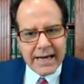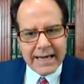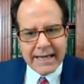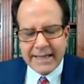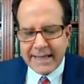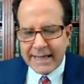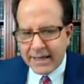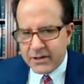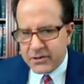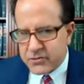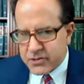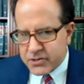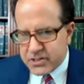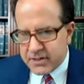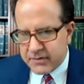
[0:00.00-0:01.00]
In the
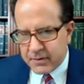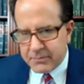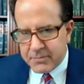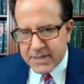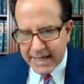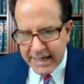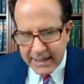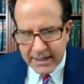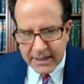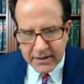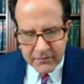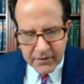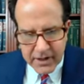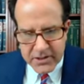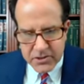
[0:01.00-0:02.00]
interest of obtaining
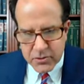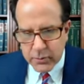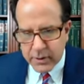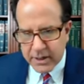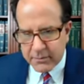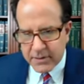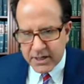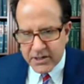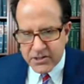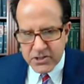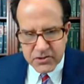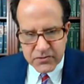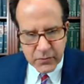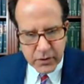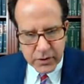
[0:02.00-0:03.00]
advice or
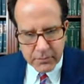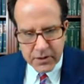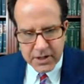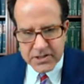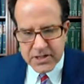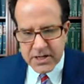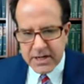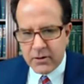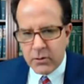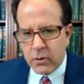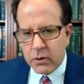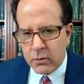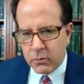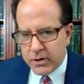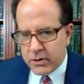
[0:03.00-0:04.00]
recommendations for the president
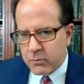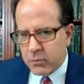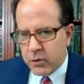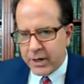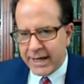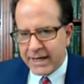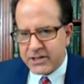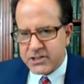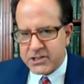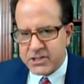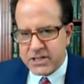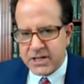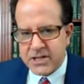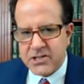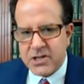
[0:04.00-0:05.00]
or one or more
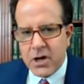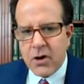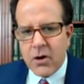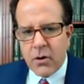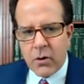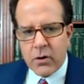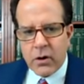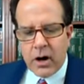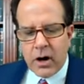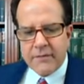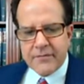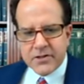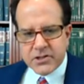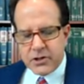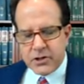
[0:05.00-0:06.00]
agencies or
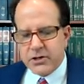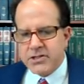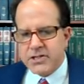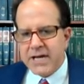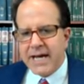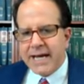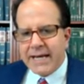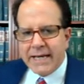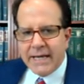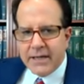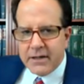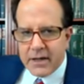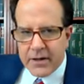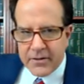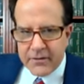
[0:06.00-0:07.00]
officers
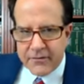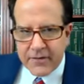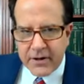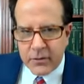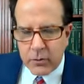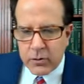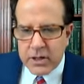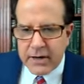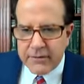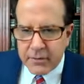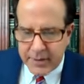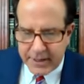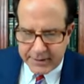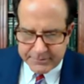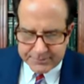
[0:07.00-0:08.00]
in the federal
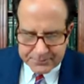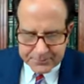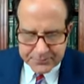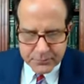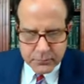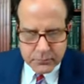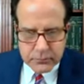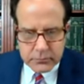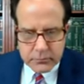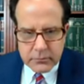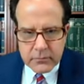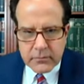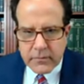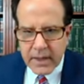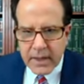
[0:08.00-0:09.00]
government.
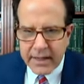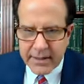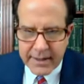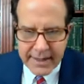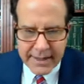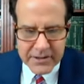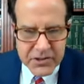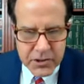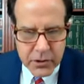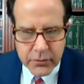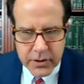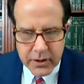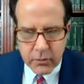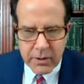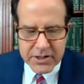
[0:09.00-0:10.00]
And so
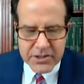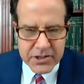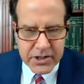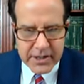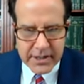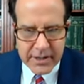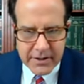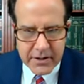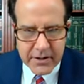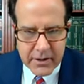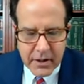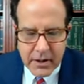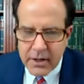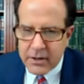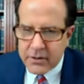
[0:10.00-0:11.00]
the question that
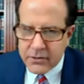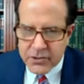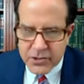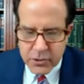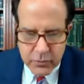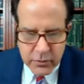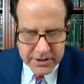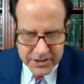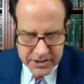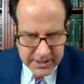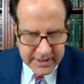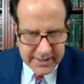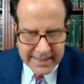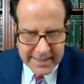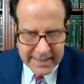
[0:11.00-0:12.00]
there's no
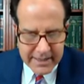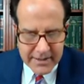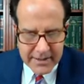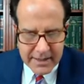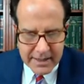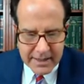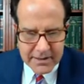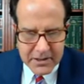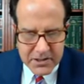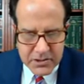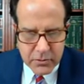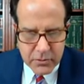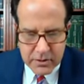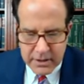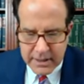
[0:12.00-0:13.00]
question that in this
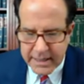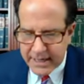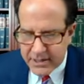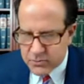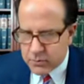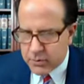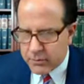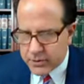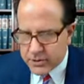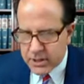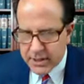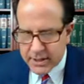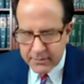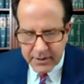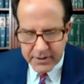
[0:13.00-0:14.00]
case where we're
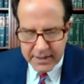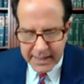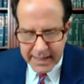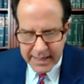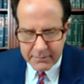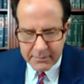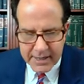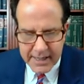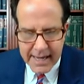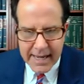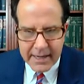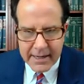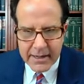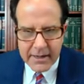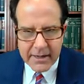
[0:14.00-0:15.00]
talking about the
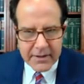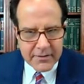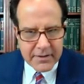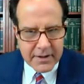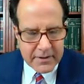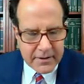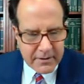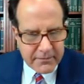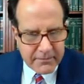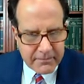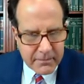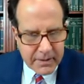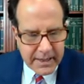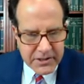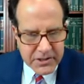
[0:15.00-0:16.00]
ABA, that the
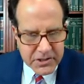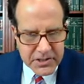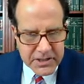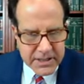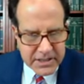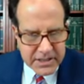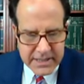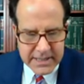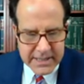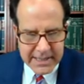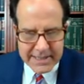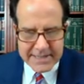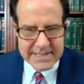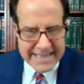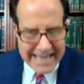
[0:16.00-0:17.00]
agencies didn't
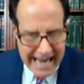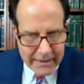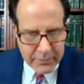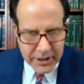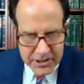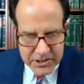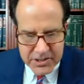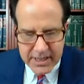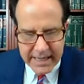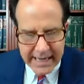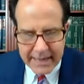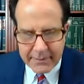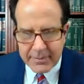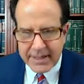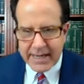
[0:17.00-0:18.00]
establish
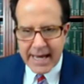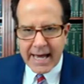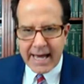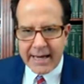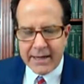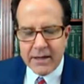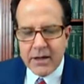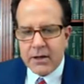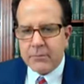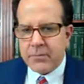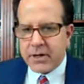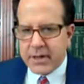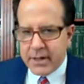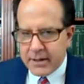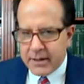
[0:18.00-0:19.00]
the ABA,
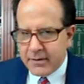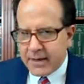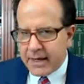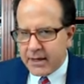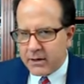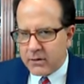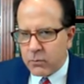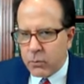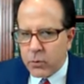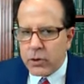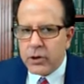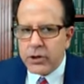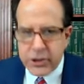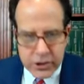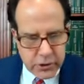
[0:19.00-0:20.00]
but they
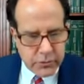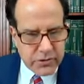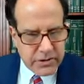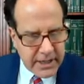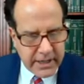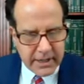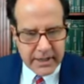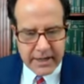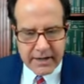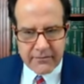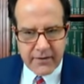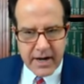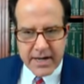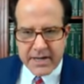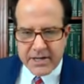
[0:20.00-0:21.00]
were using
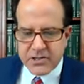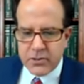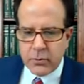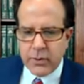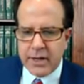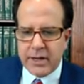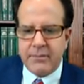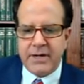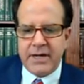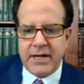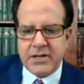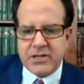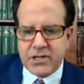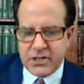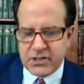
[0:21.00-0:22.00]
advice or
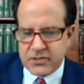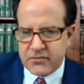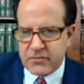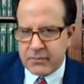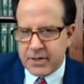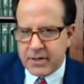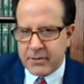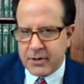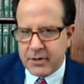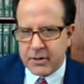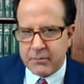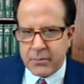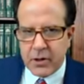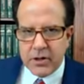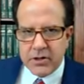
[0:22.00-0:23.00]
recommendations from the
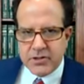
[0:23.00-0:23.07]
American Bar